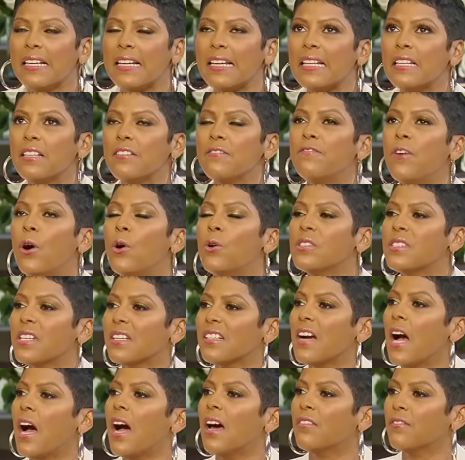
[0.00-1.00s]
it evokes a
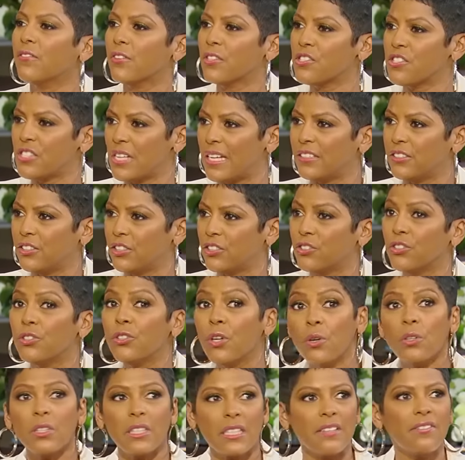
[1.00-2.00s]
conversation. You
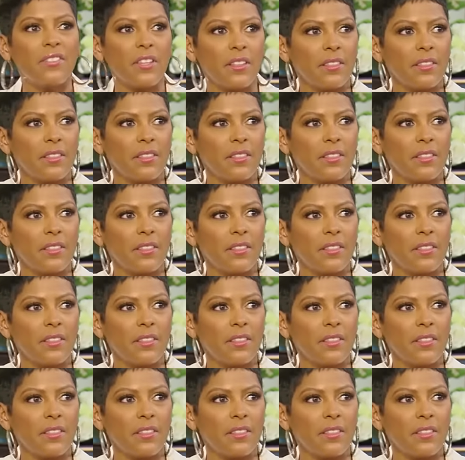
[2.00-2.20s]
don't leave the